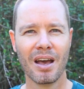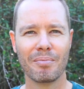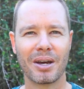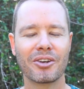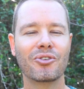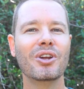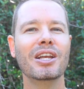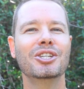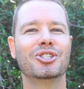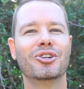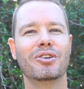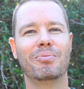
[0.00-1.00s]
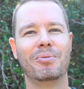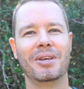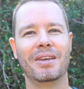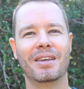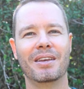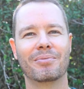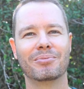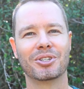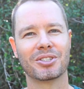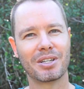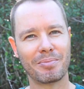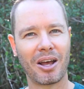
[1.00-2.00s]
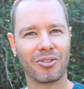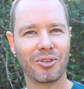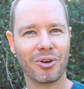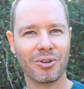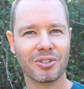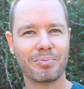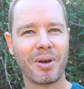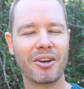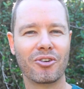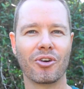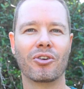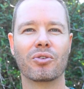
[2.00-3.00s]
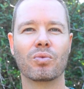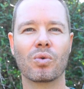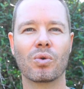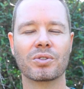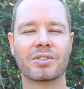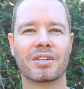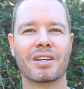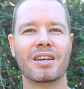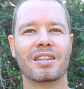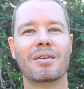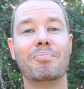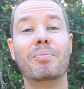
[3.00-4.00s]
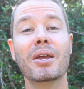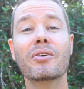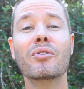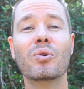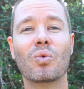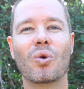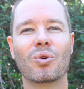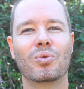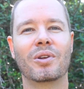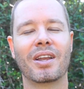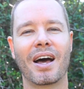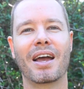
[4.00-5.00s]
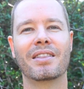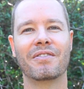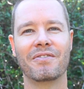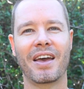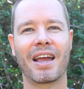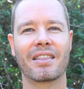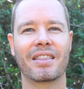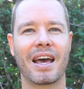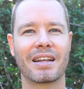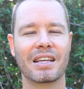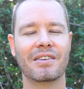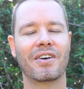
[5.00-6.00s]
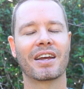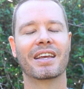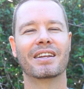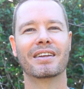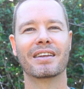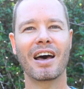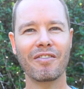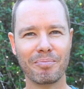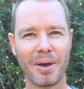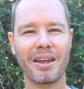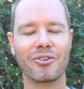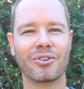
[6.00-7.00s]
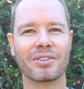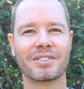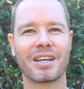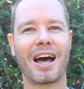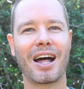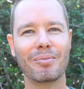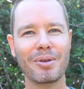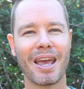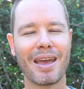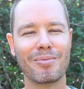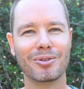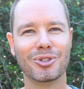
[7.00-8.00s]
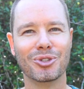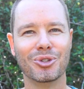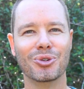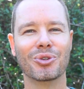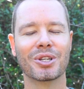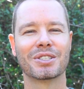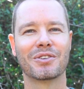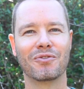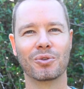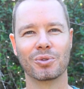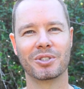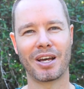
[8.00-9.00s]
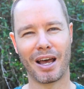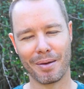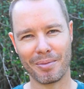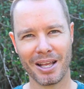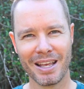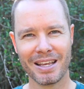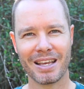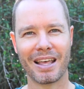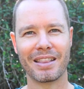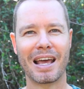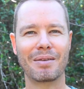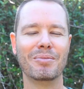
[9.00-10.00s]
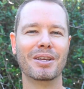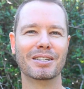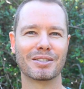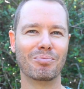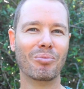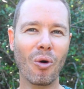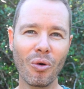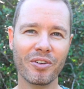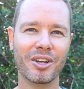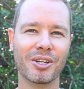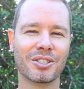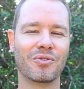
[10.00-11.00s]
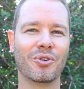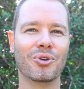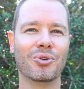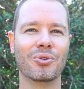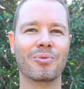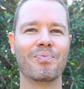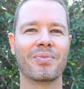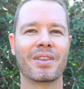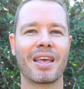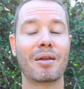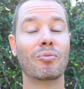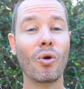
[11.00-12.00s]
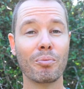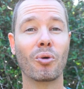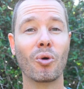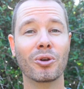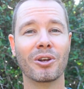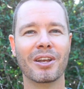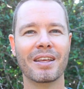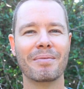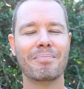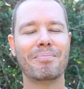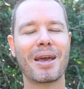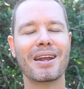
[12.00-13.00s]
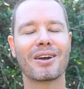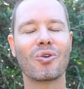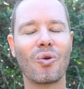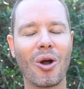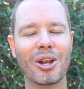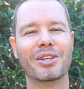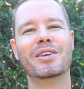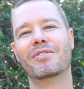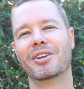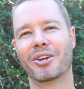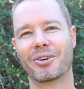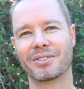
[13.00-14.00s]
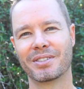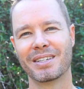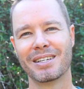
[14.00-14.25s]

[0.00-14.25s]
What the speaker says: But it really shouldn't be just about those Patreon rewards. The big reward will lie in the fact that if I get enough patrons, I'll be able to do this full time. And that means more videos for you, and more importantly, better quality videos.